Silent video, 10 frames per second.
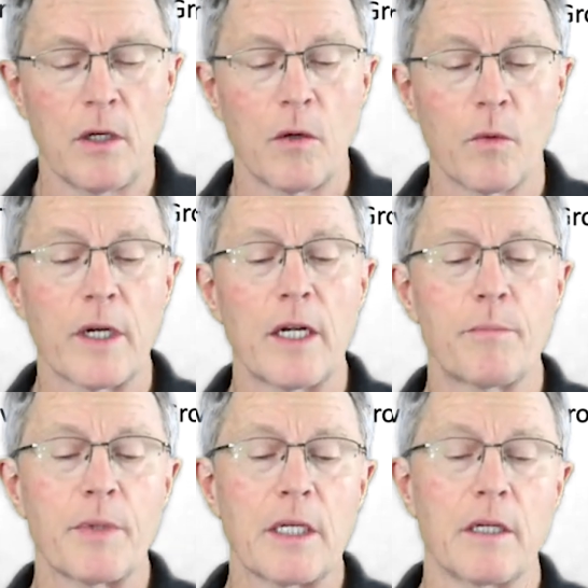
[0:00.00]
We're
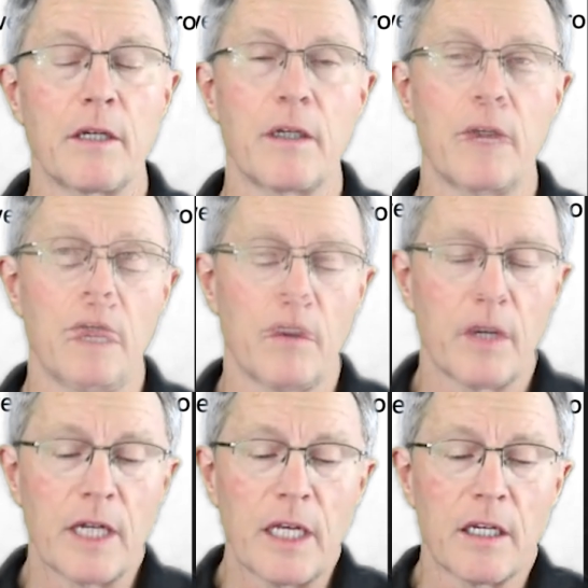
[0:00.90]
helping.
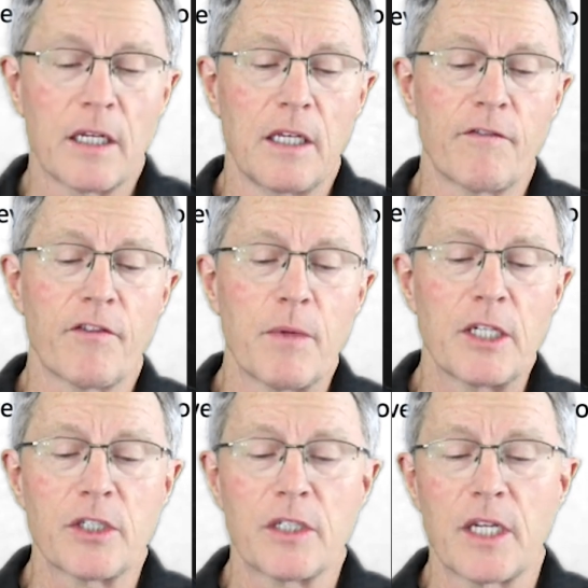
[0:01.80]
We're getting
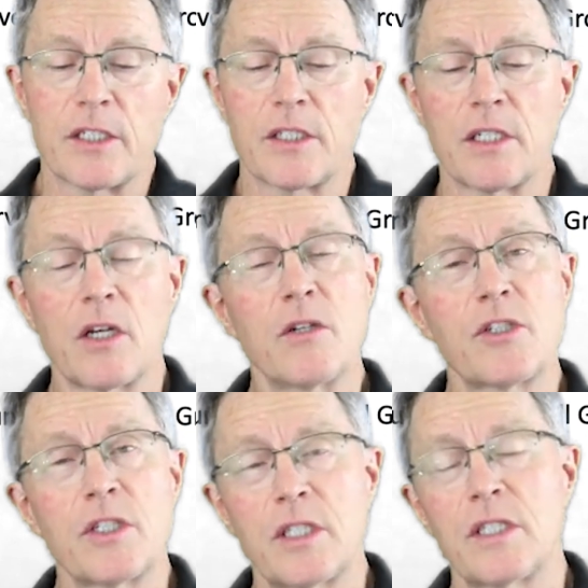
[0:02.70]
inflammation testing,
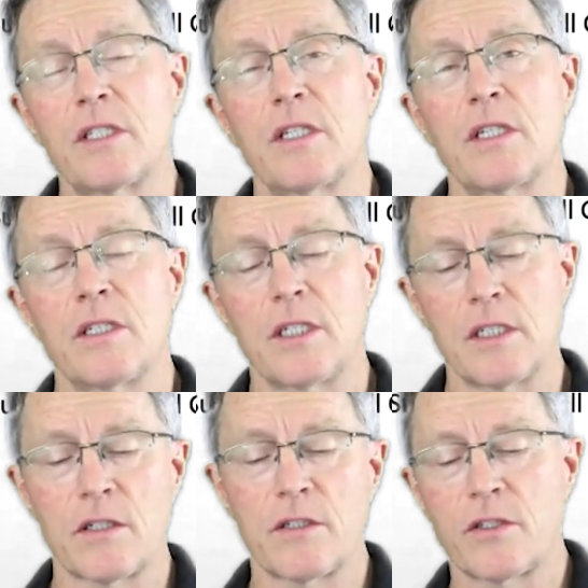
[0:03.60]
OGTT,
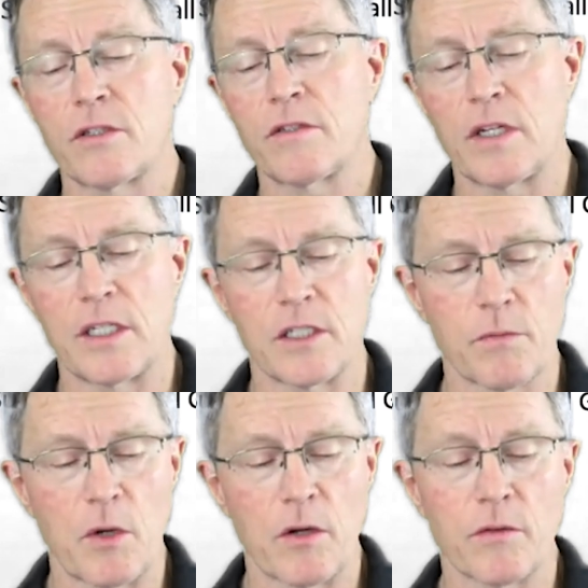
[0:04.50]
insulin survey, and
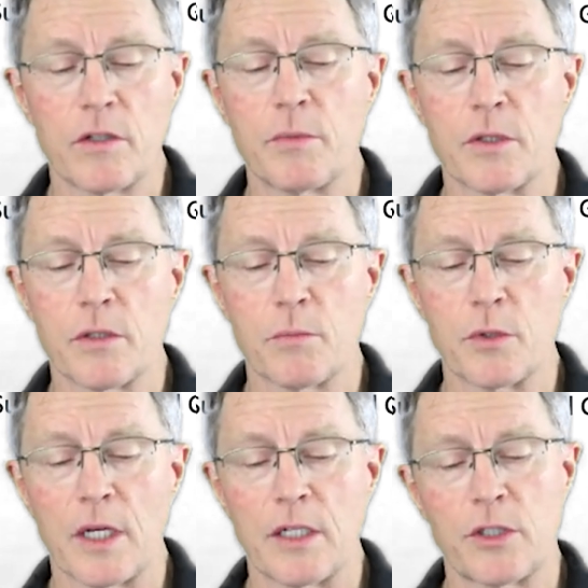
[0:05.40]
small group
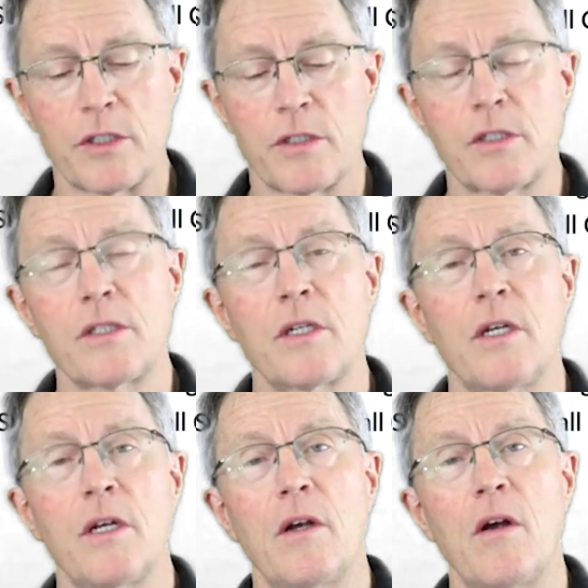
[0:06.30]
interpretations
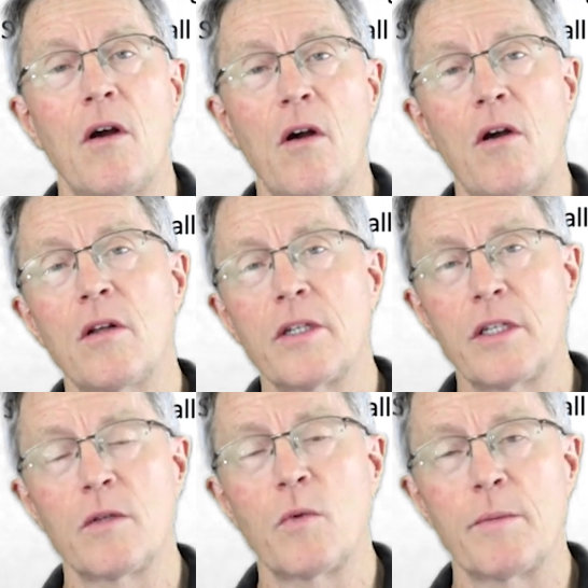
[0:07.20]
all
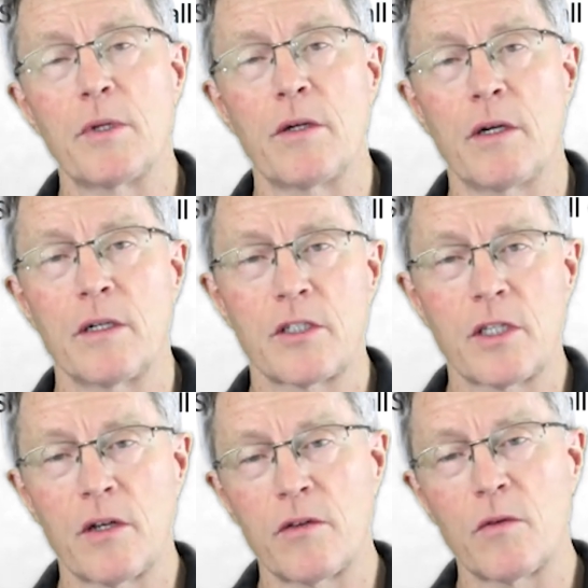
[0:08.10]
in the webinar.
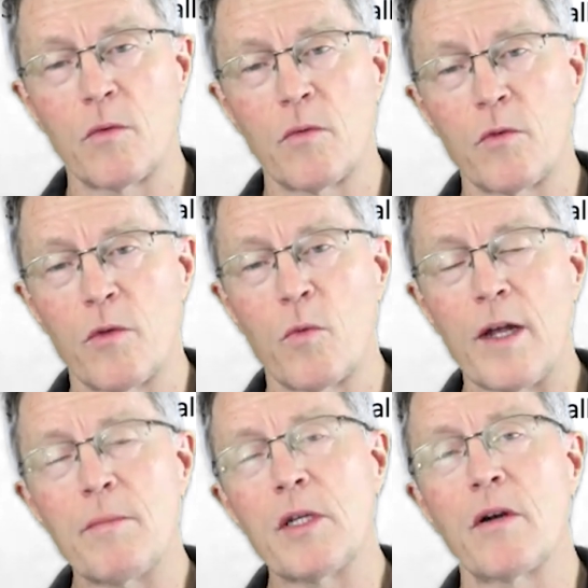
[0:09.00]
So the, the
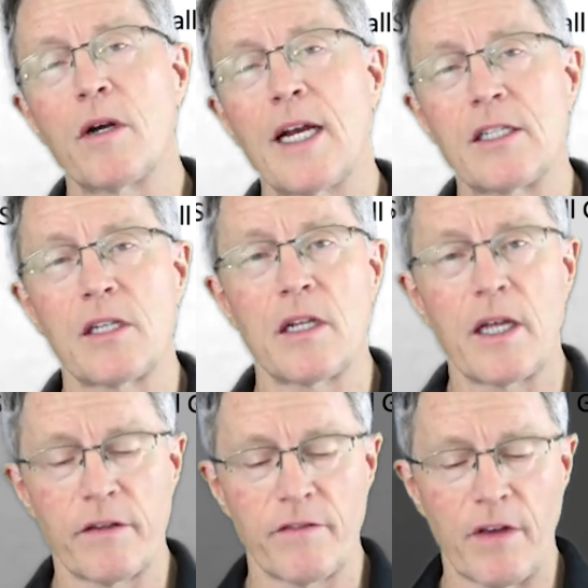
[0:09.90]
webinar has a
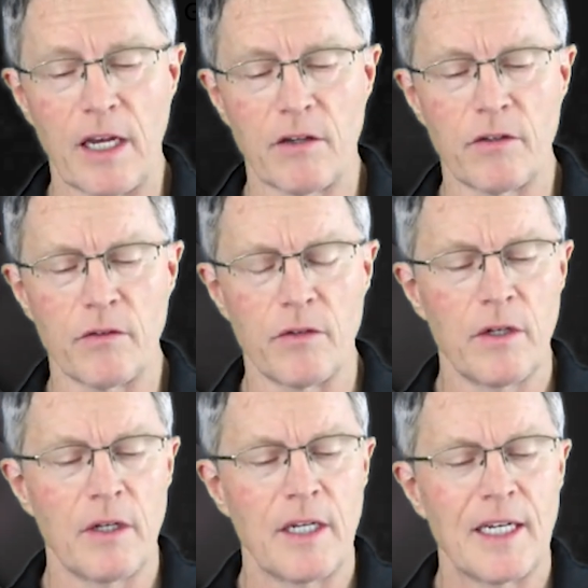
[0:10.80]
lot of value,
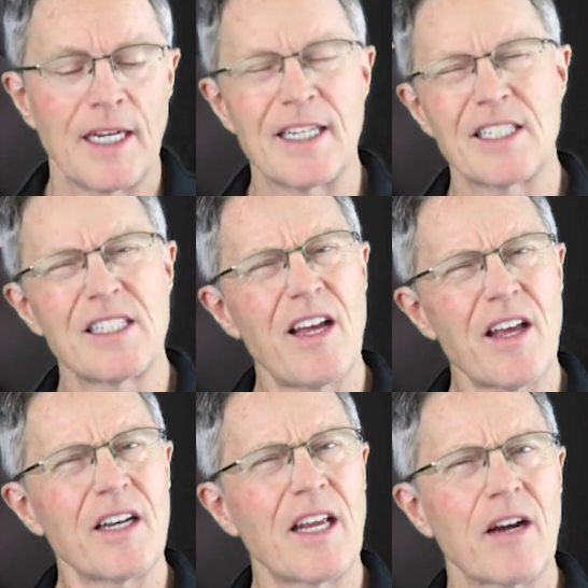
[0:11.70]
and it's
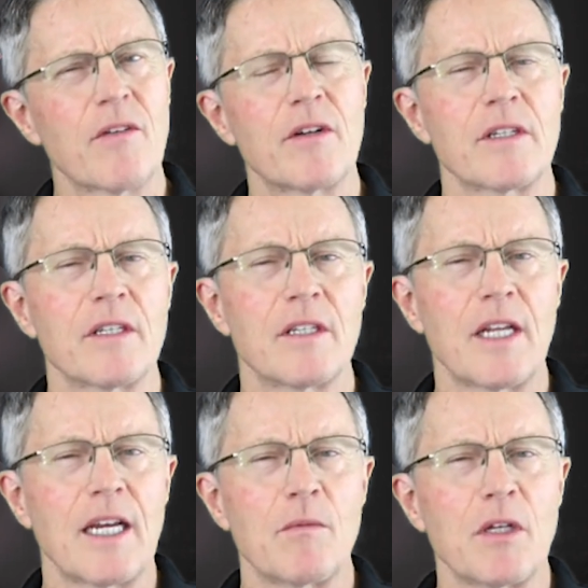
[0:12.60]
not inherent in the name.